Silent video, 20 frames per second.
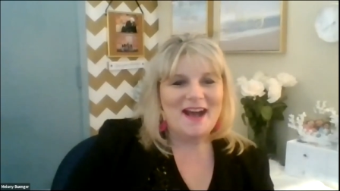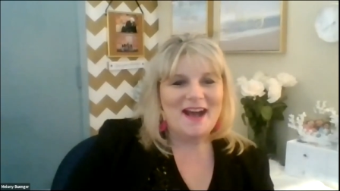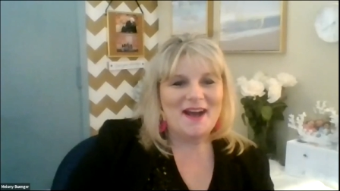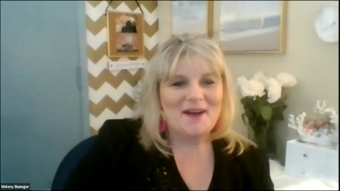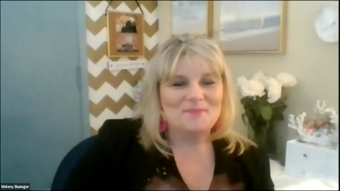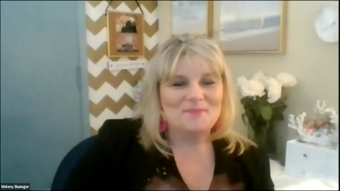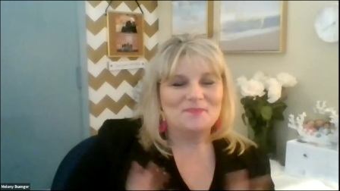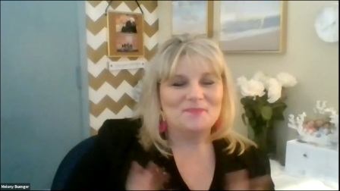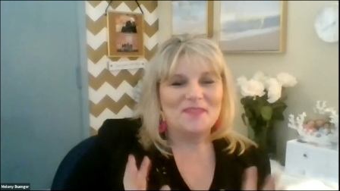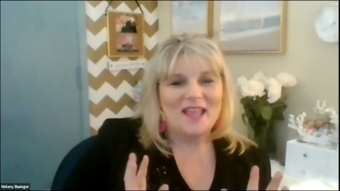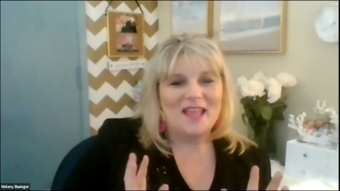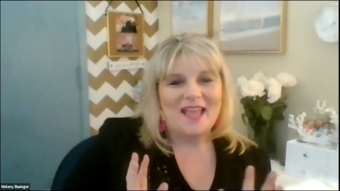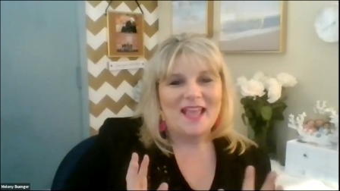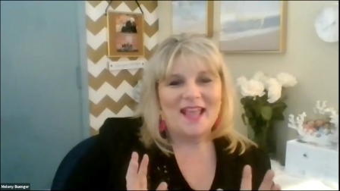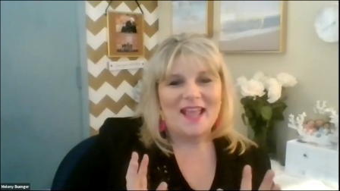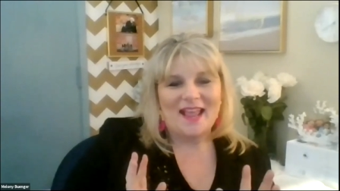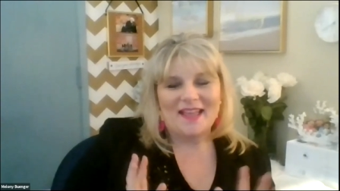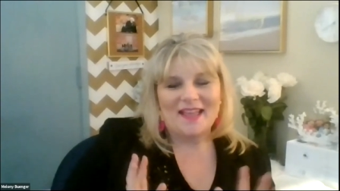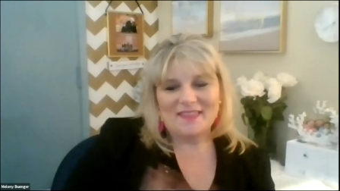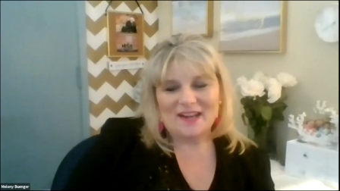Um,
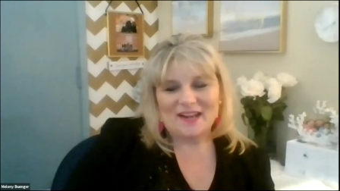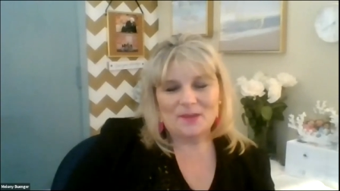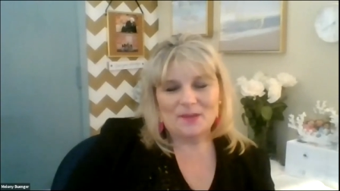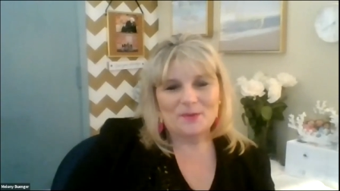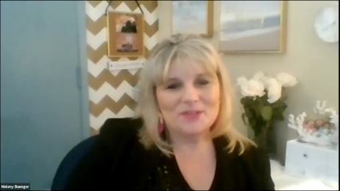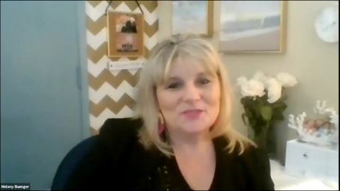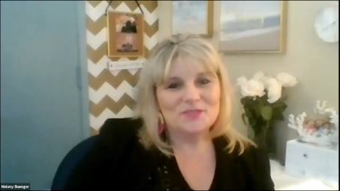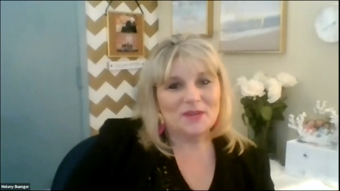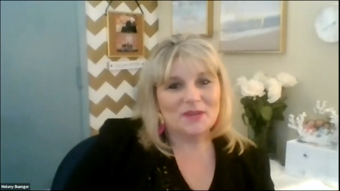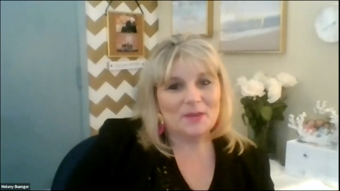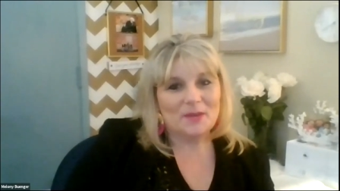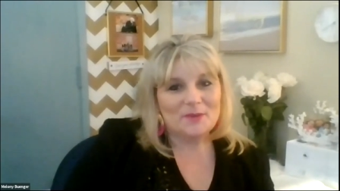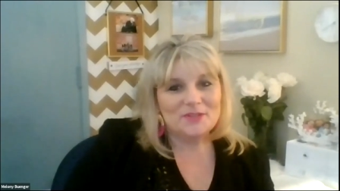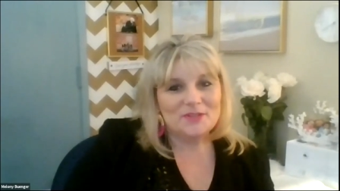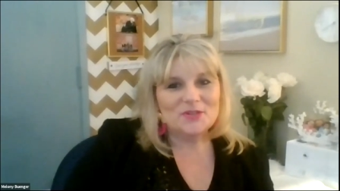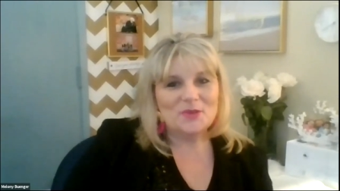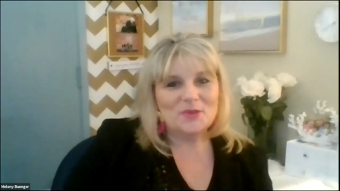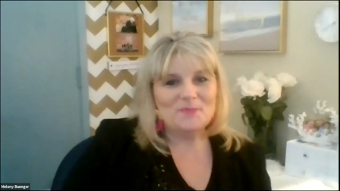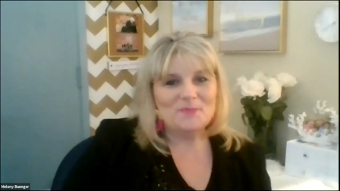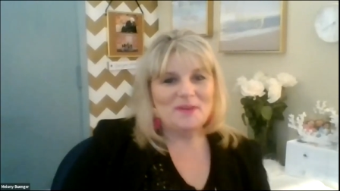and then I went to, when I
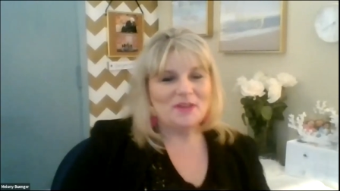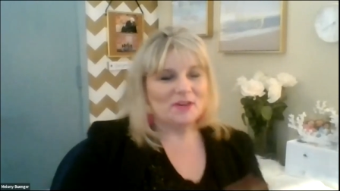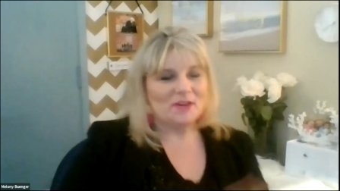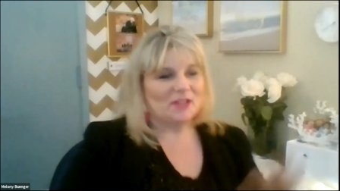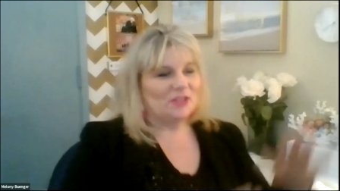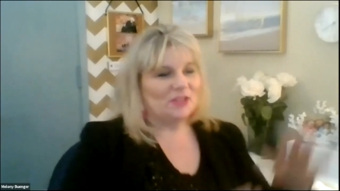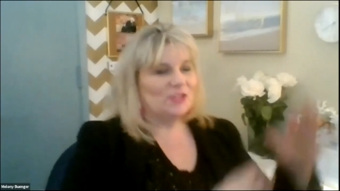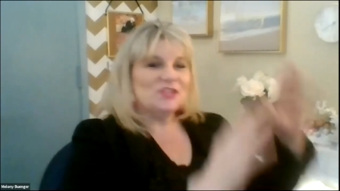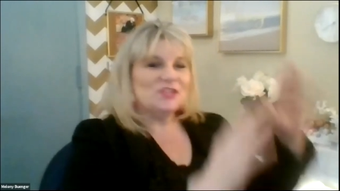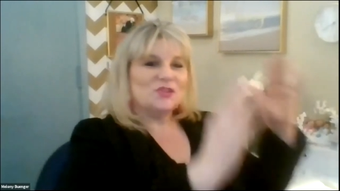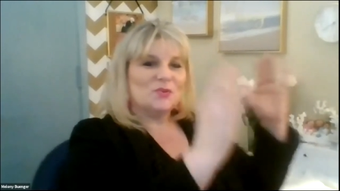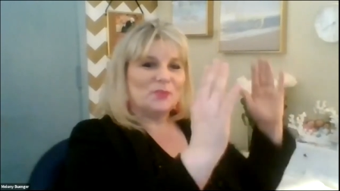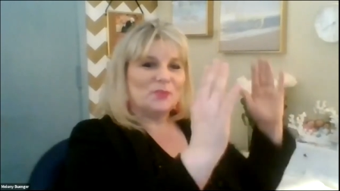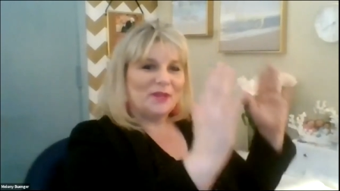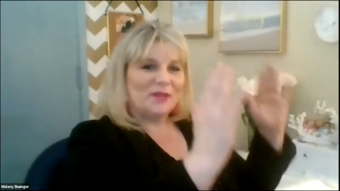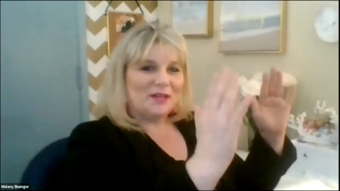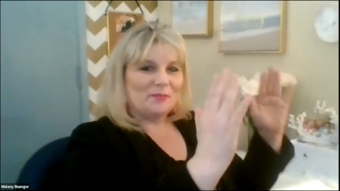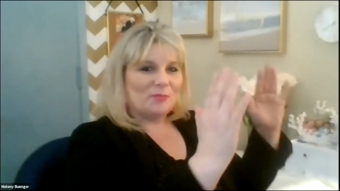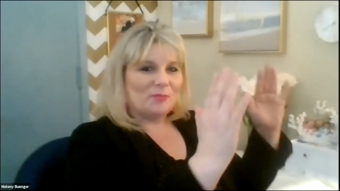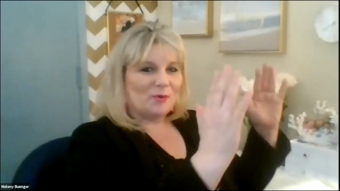went to go meet her, I looked at
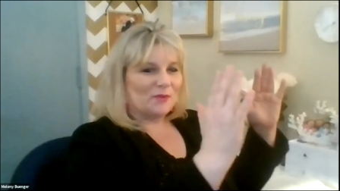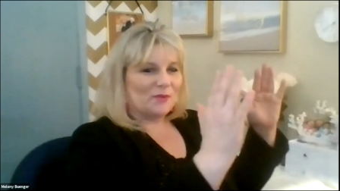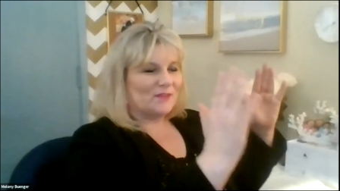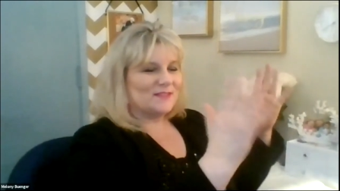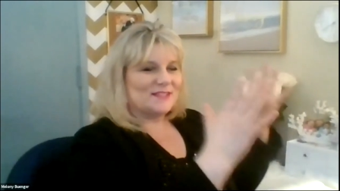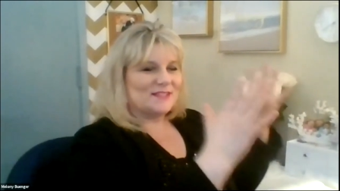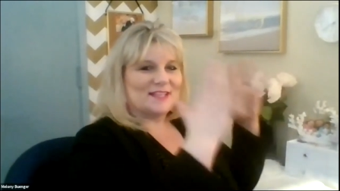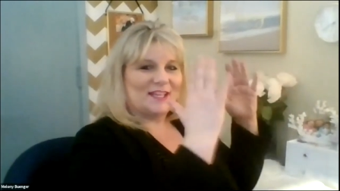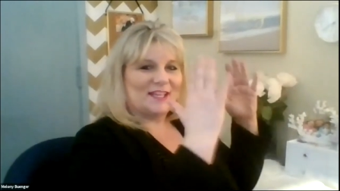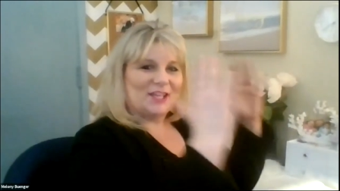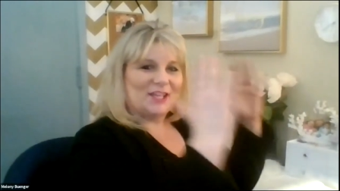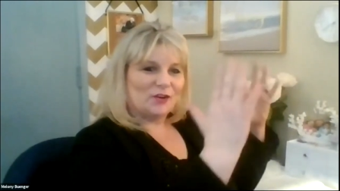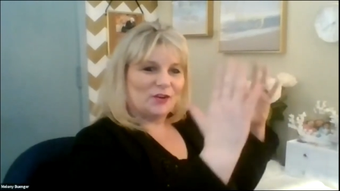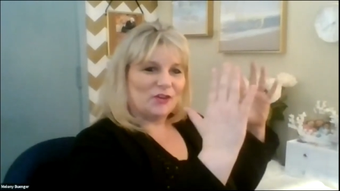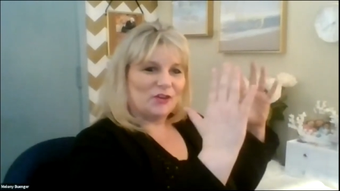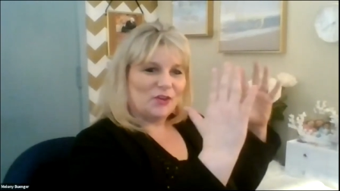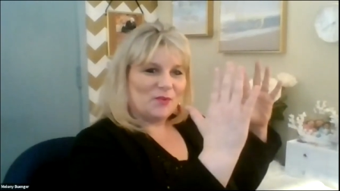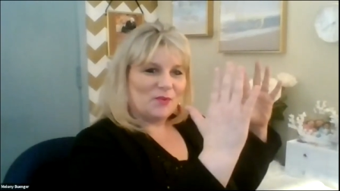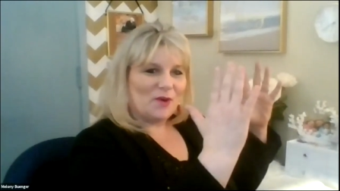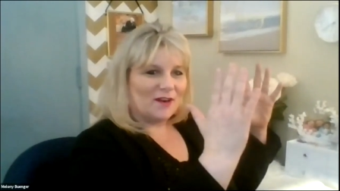the reading board that says like,
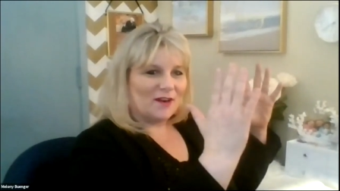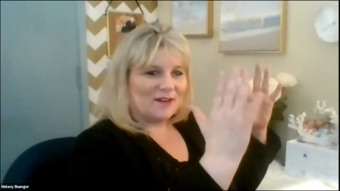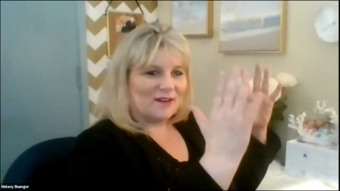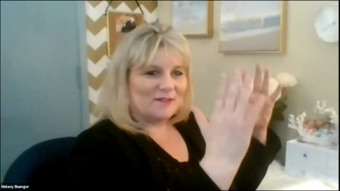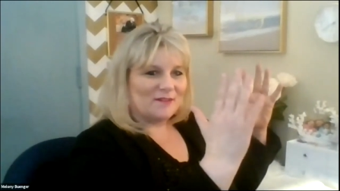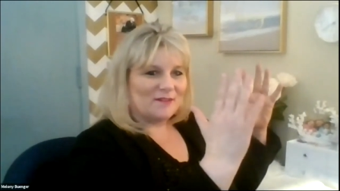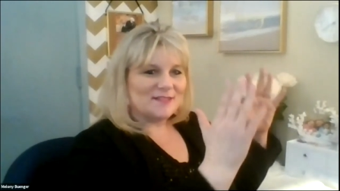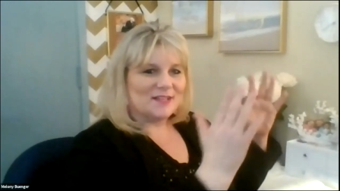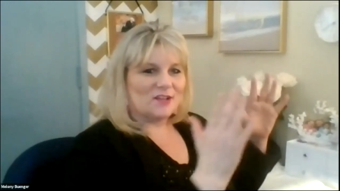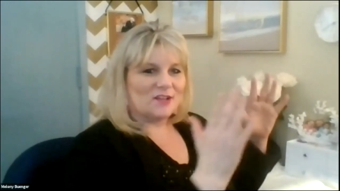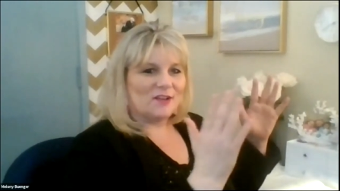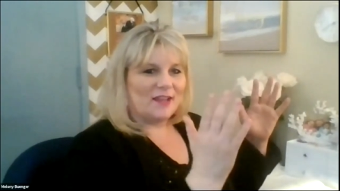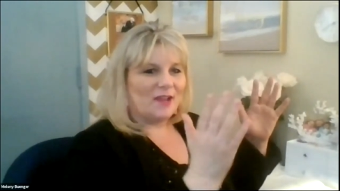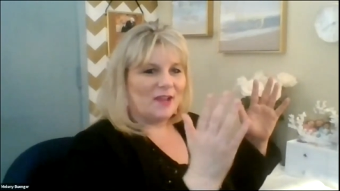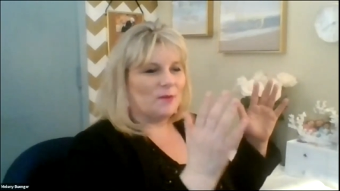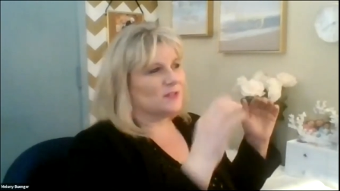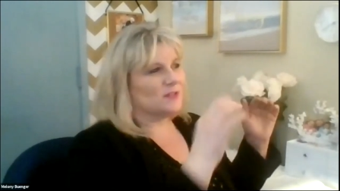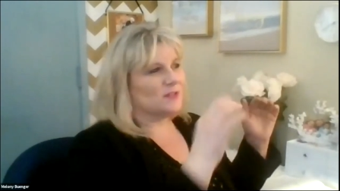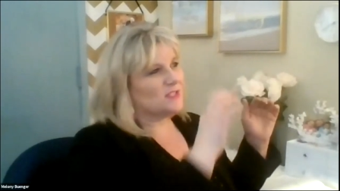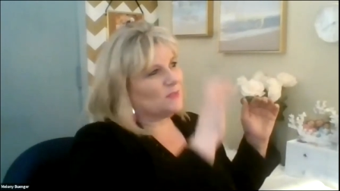here you are. And I was like,
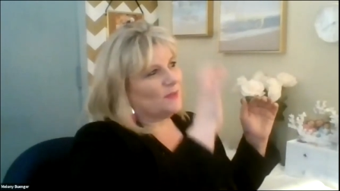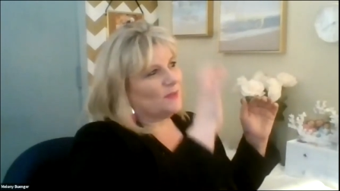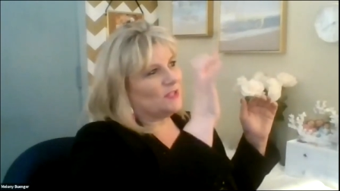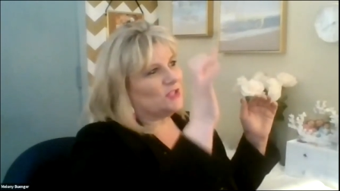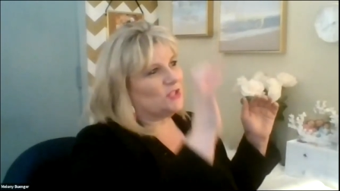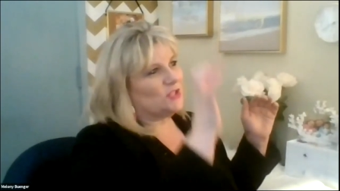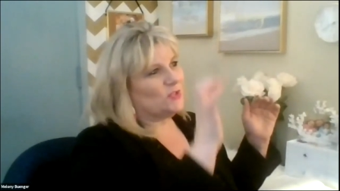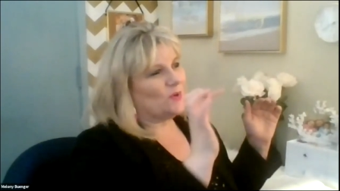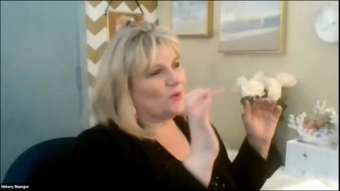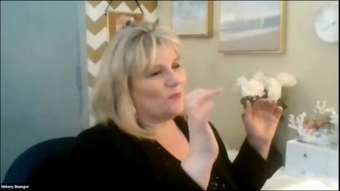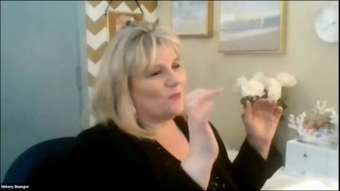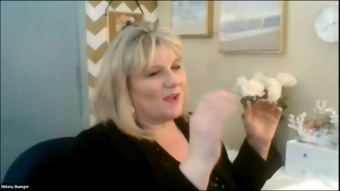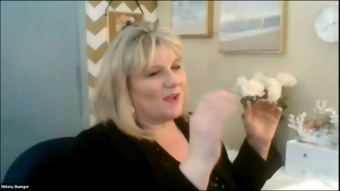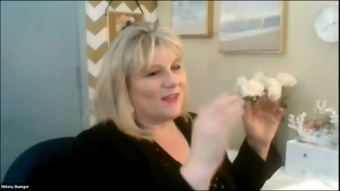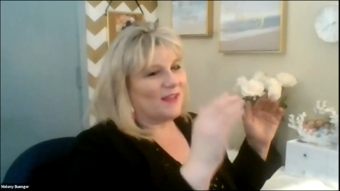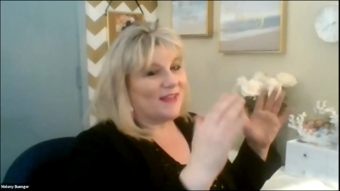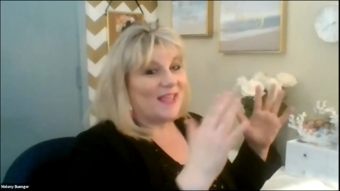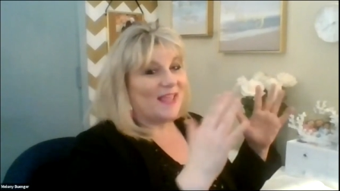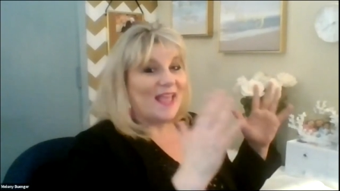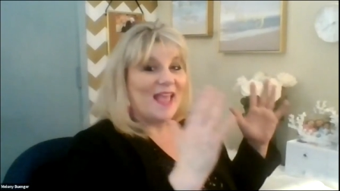okay, where's suite
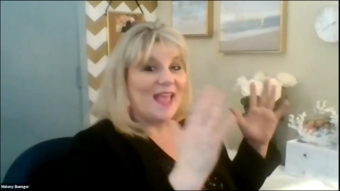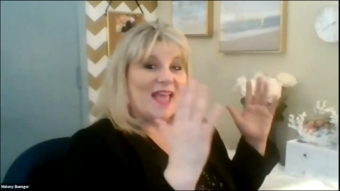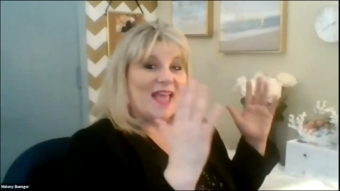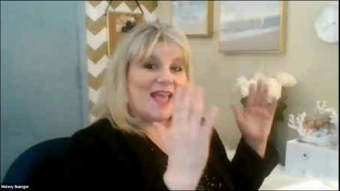201?